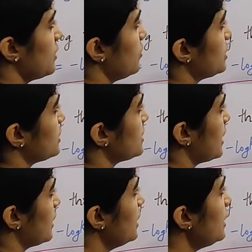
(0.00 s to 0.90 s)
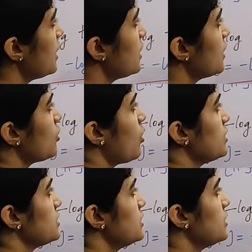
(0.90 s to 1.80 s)
equation second.
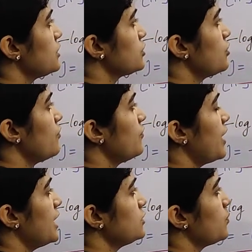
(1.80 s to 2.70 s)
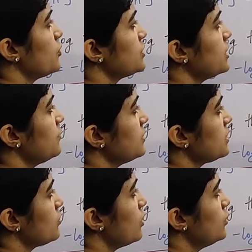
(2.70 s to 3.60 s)
Concentration of H positive is
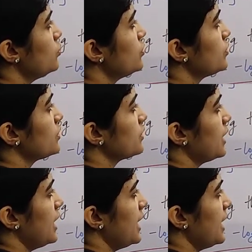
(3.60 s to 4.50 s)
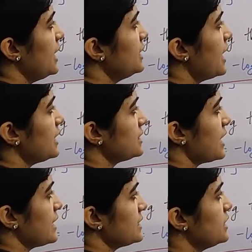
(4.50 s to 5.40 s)
equal to Ka, that is
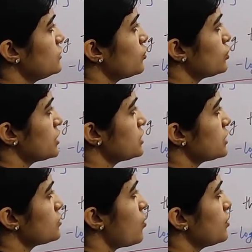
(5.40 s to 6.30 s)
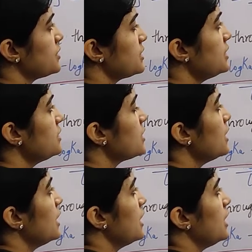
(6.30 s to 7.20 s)
acid dissociation constant,
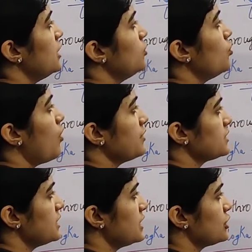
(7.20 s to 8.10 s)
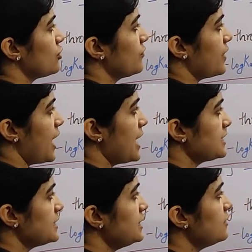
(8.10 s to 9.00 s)
into concentration of
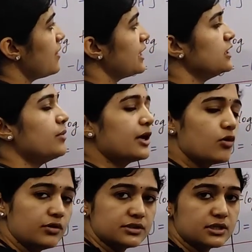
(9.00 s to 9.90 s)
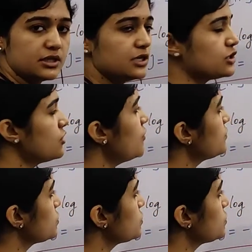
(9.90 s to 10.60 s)
acid divided by concentration of